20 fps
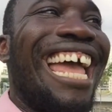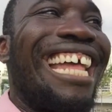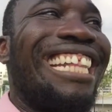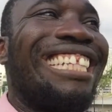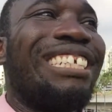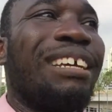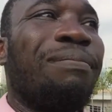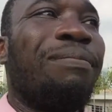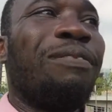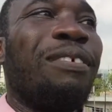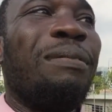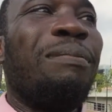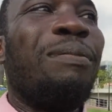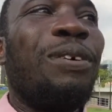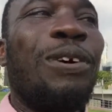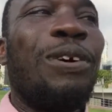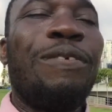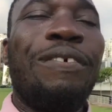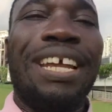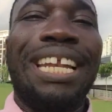ends up
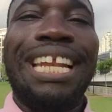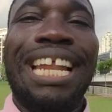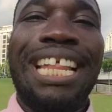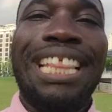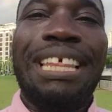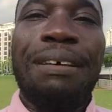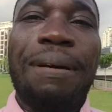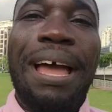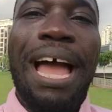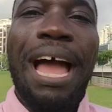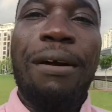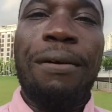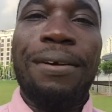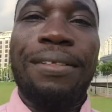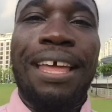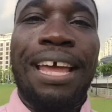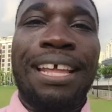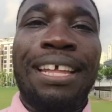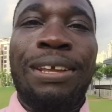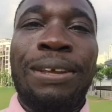removing the
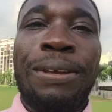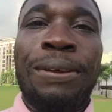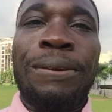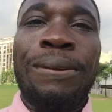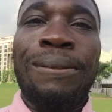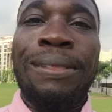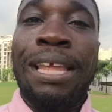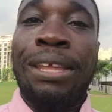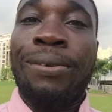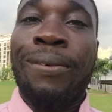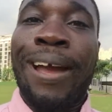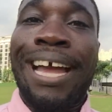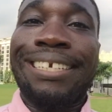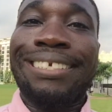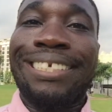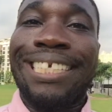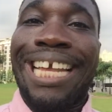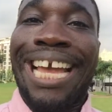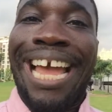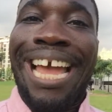power that you
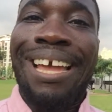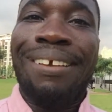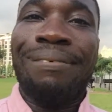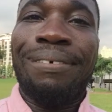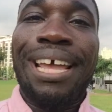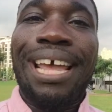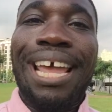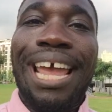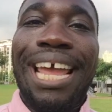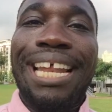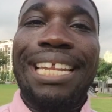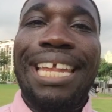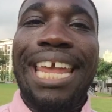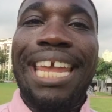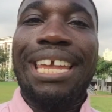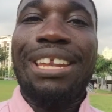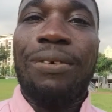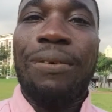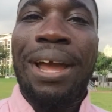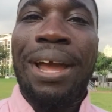actually have and
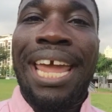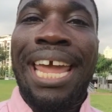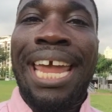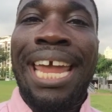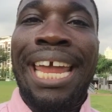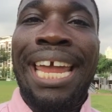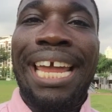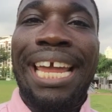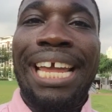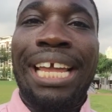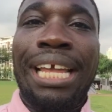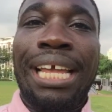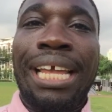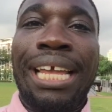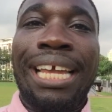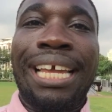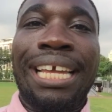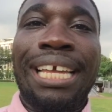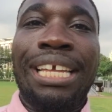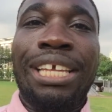taking away
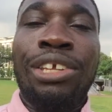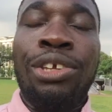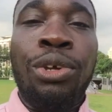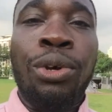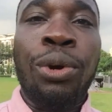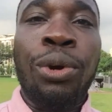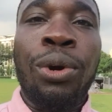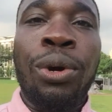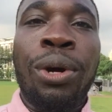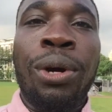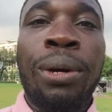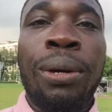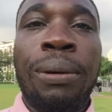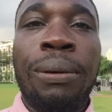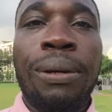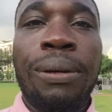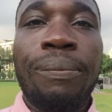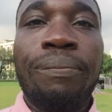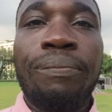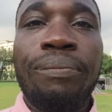your